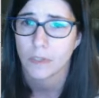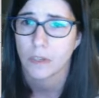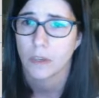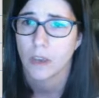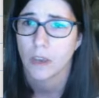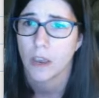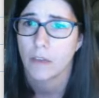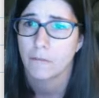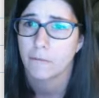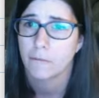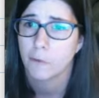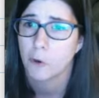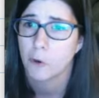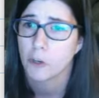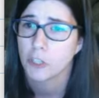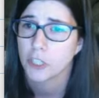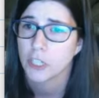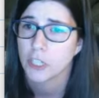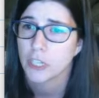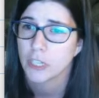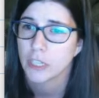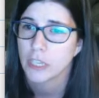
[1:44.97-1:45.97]

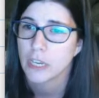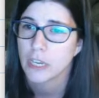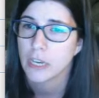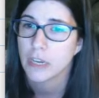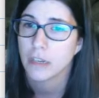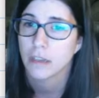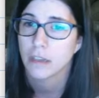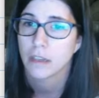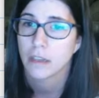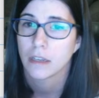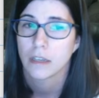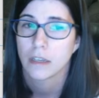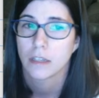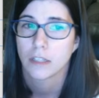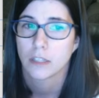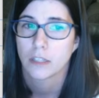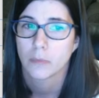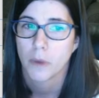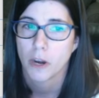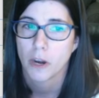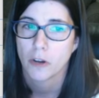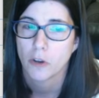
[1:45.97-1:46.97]
Unfortunately,
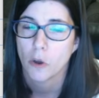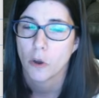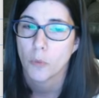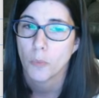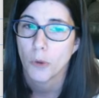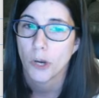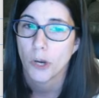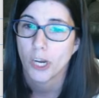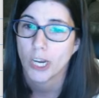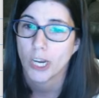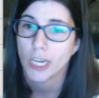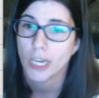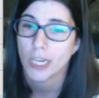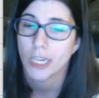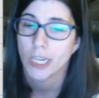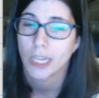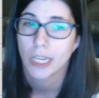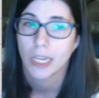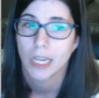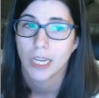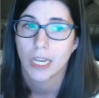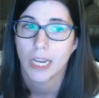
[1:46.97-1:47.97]
Smart Notebook
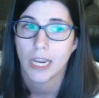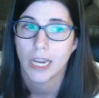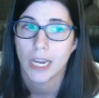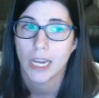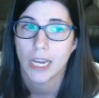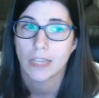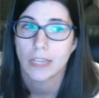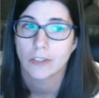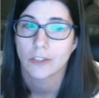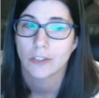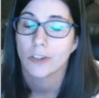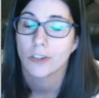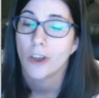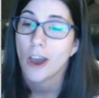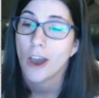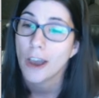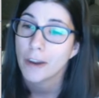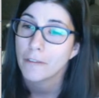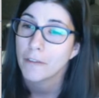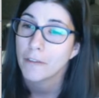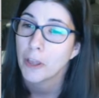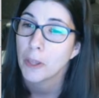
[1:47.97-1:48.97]
is
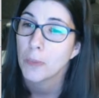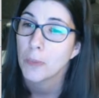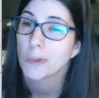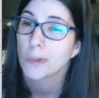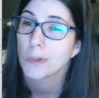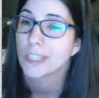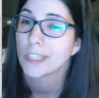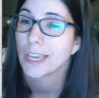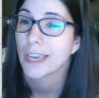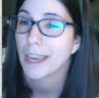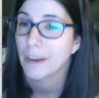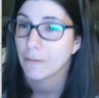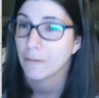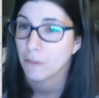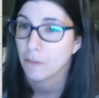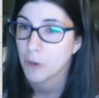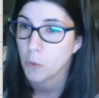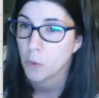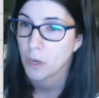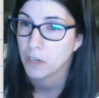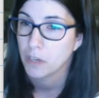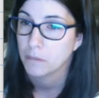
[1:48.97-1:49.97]
not available to
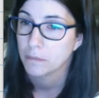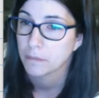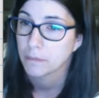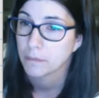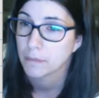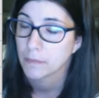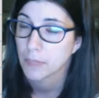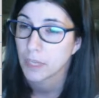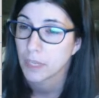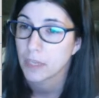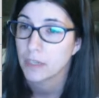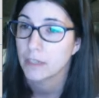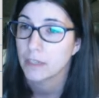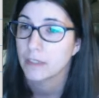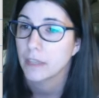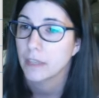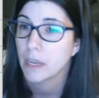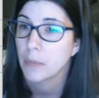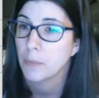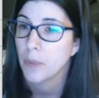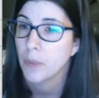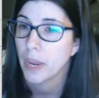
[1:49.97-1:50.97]
everyone. It is
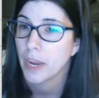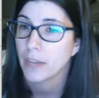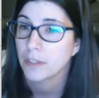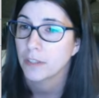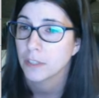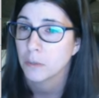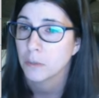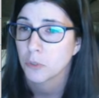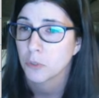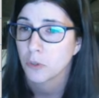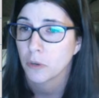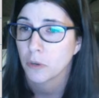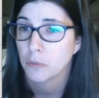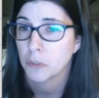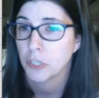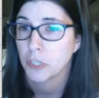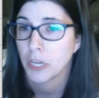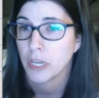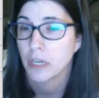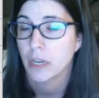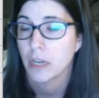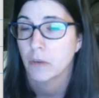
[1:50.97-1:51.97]
a paid
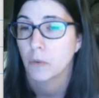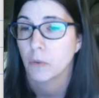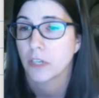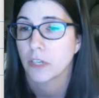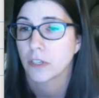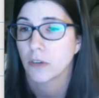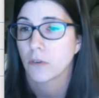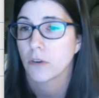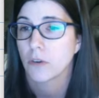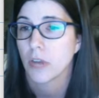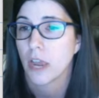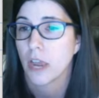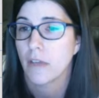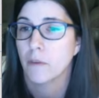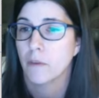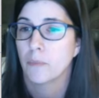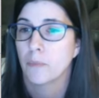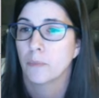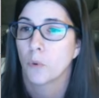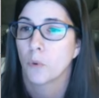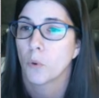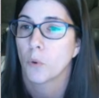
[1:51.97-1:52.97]
subscription, and we don't have
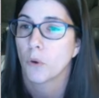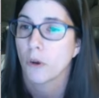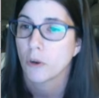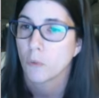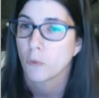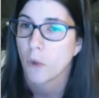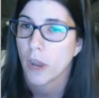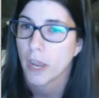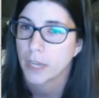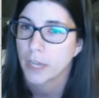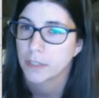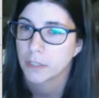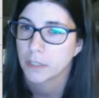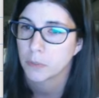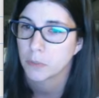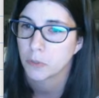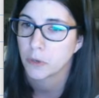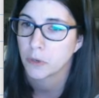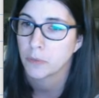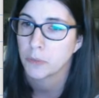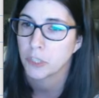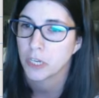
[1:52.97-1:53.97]
a board-wide
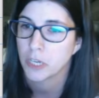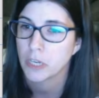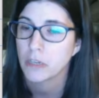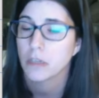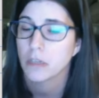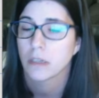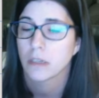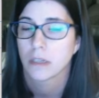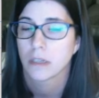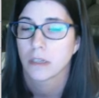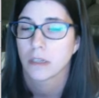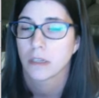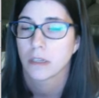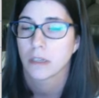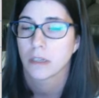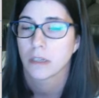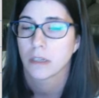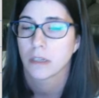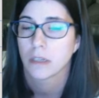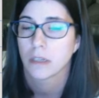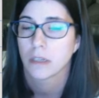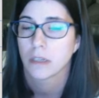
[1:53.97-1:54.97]
subscription.
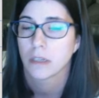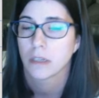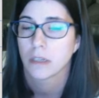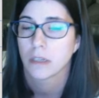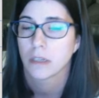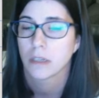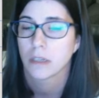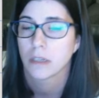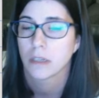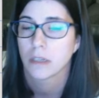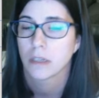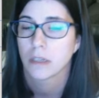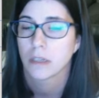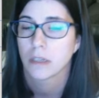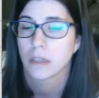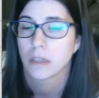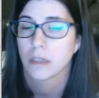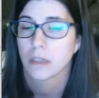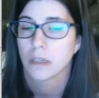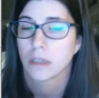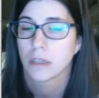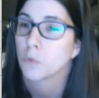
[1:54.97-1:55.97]
We can add
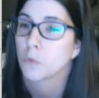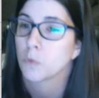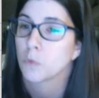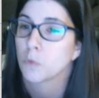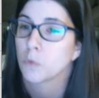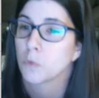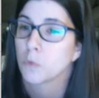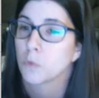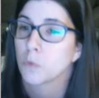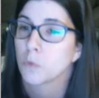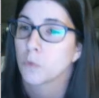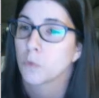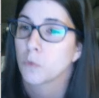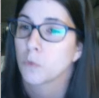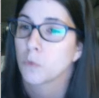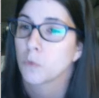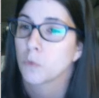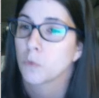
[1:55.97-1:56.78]
individual people.